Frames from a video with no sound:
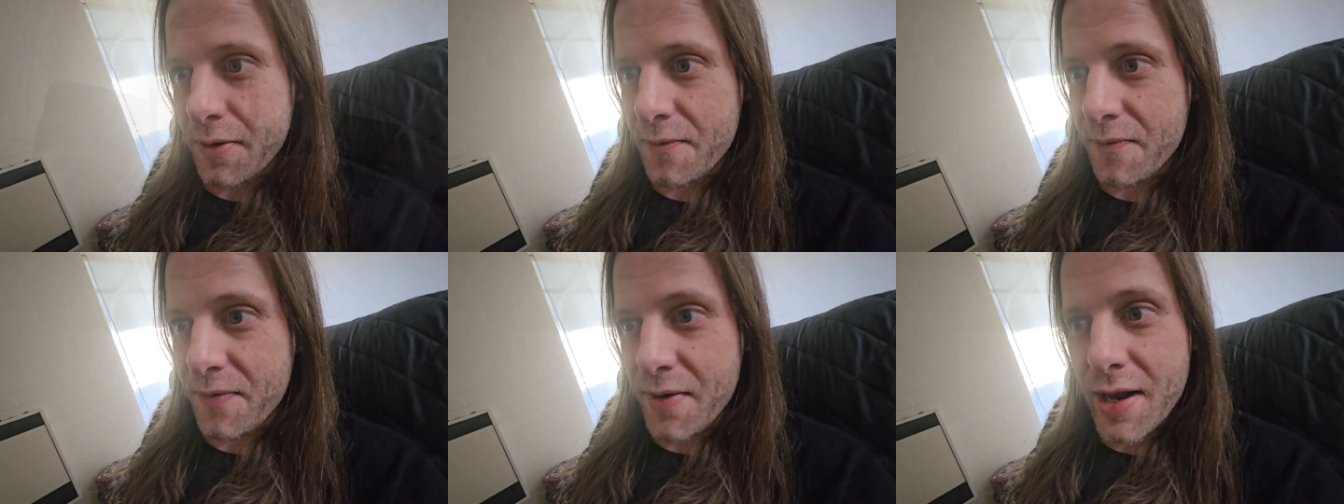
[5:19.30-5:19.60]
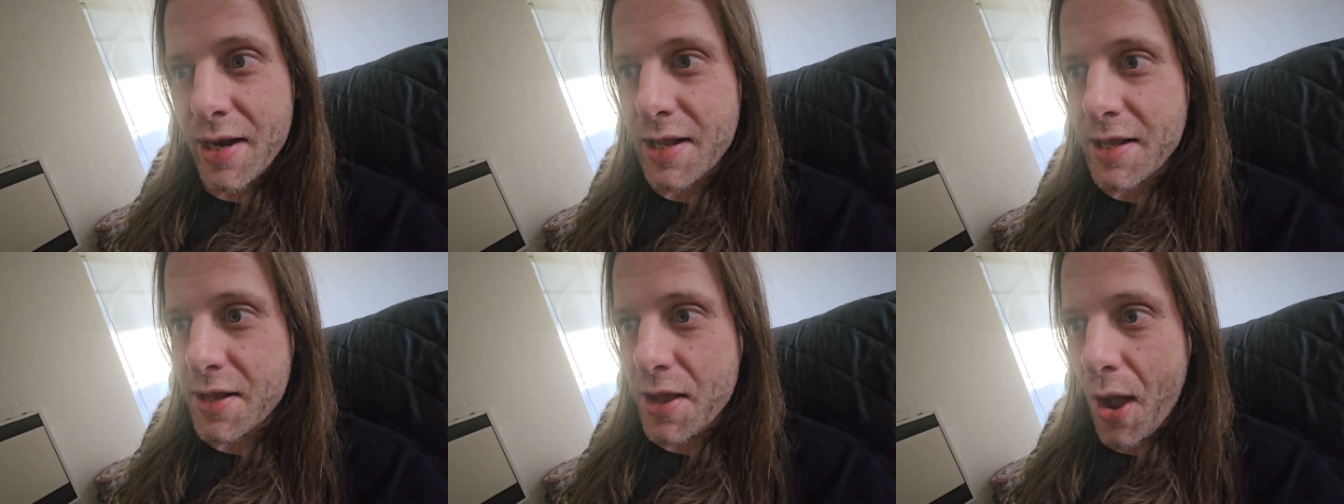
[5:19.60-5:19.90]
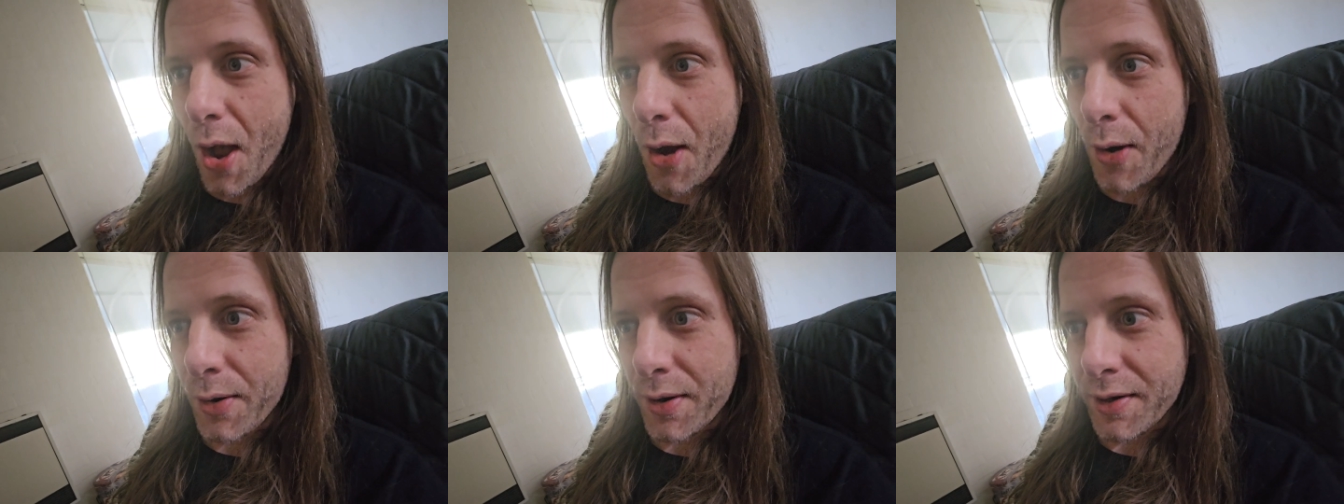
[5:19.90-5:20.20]
Your
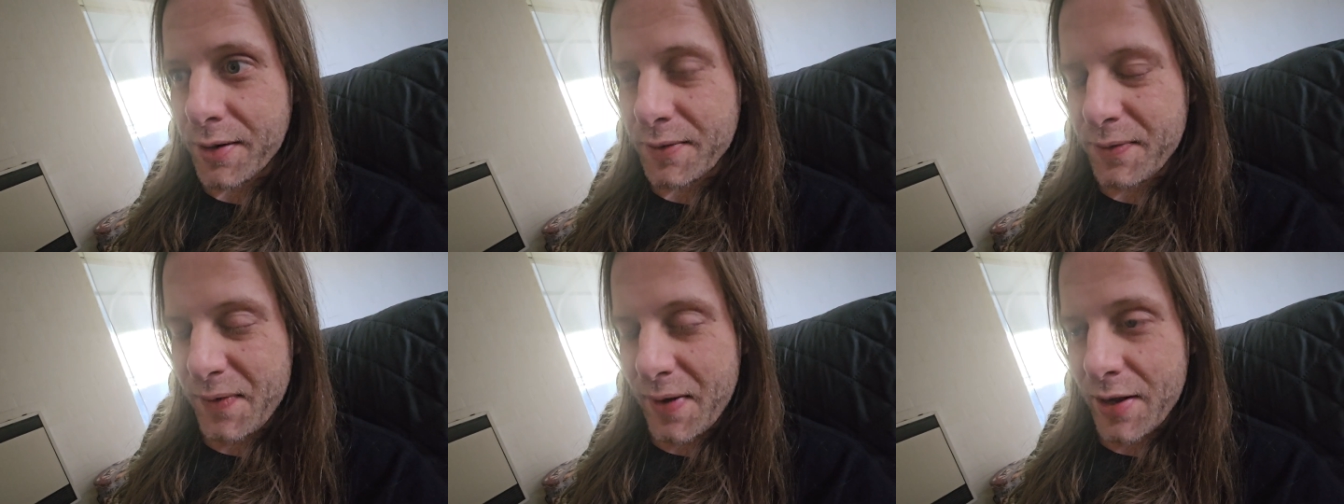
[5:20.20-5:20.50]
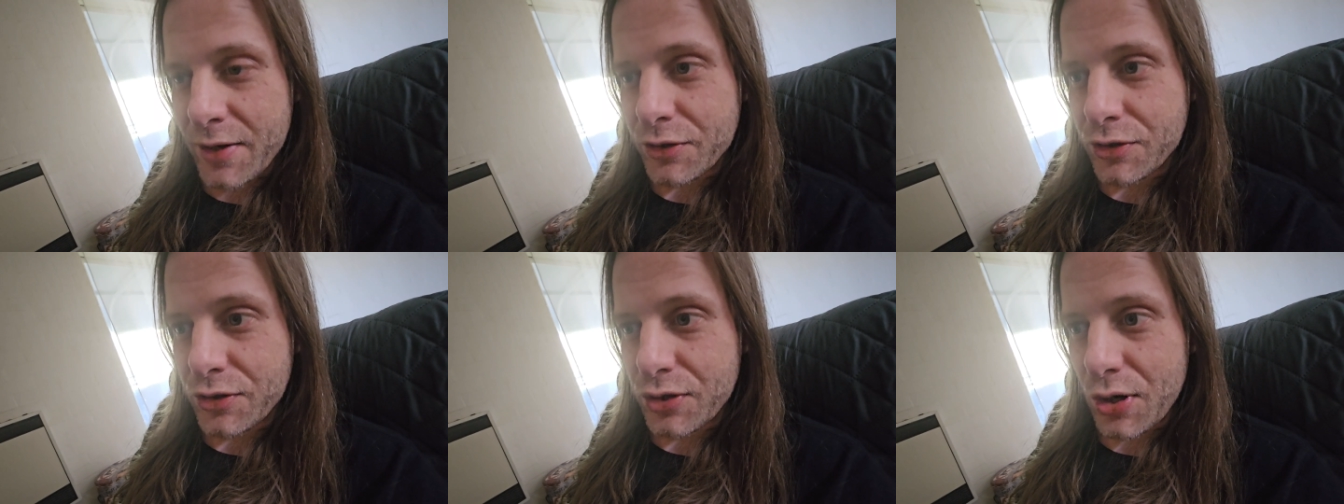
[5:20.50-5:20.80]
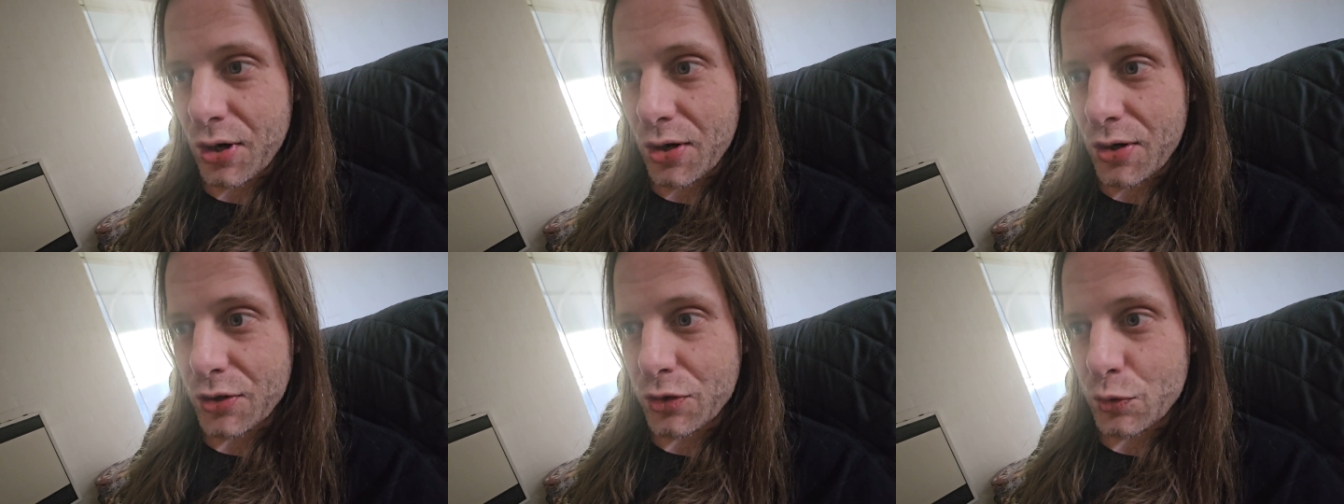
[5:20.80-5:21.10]
video
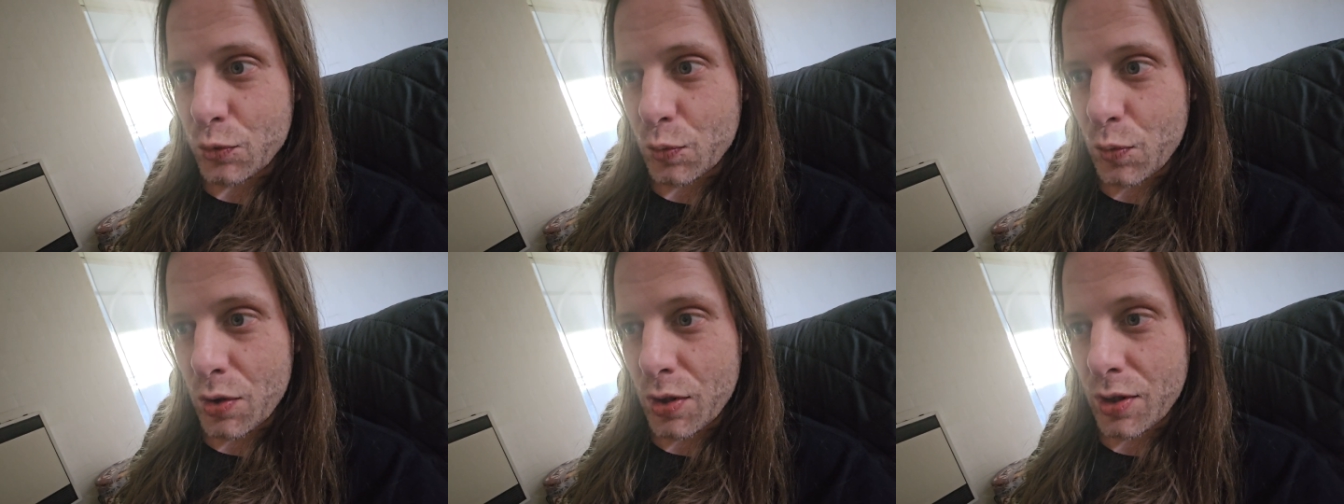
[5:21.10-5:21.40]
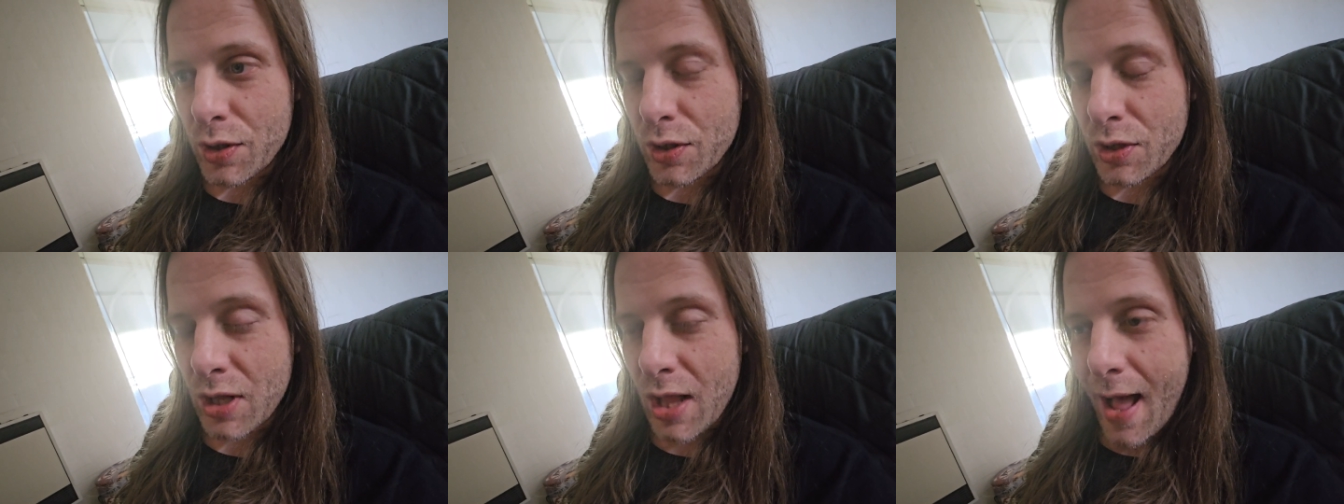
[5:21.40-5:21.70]
adventures will